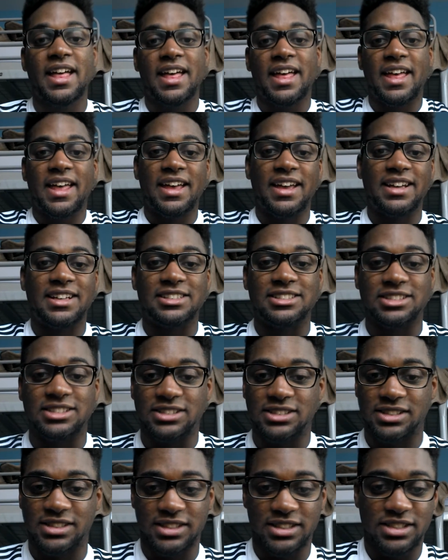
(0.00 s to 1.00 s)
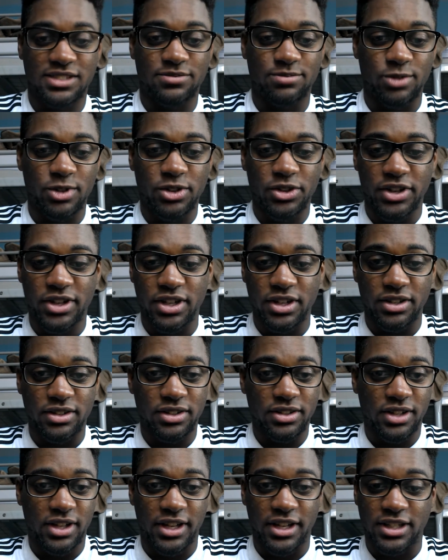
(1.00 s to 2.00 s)
and it's very
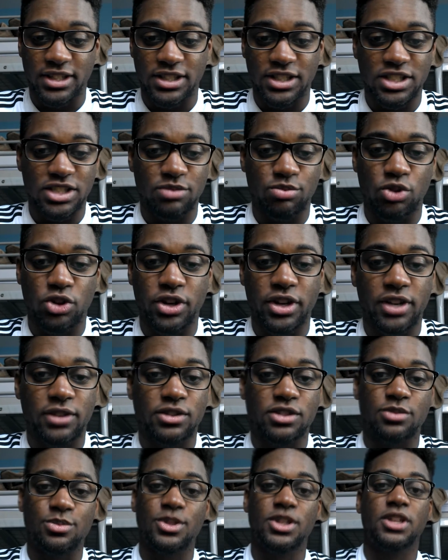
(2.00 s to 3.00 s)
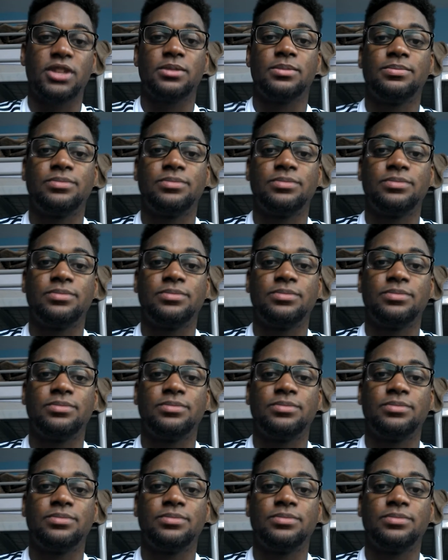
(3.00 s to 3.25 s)
disappointing to me.